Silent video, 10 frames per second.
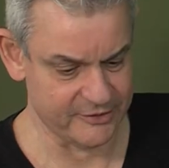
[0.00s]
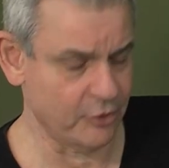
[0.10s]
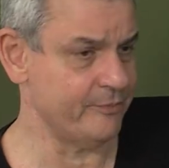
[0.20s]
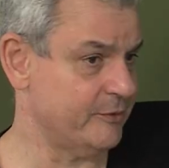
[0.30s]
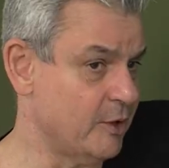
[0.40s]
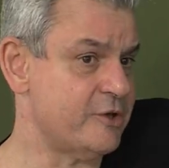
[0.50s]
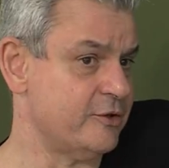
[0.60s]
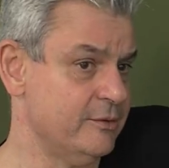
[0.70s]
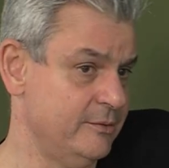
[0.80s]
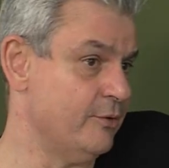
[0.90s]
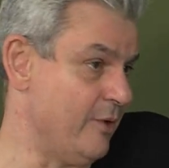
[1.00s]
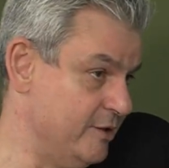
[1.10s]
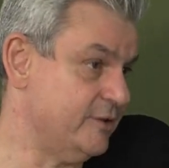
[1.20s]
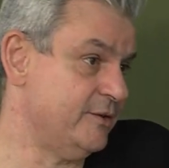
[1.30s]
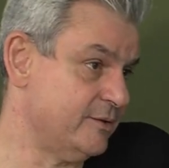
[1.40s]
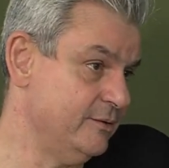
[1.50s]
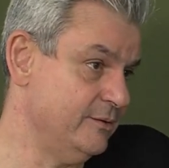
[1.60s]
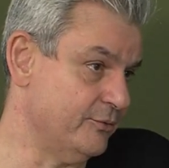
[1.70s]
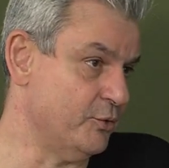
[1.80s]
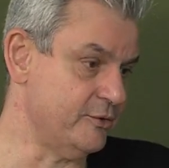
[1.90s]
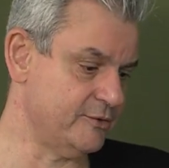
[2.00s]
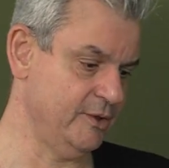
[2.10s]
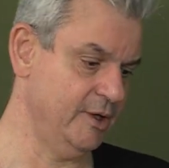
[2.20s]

So the question arises, of course,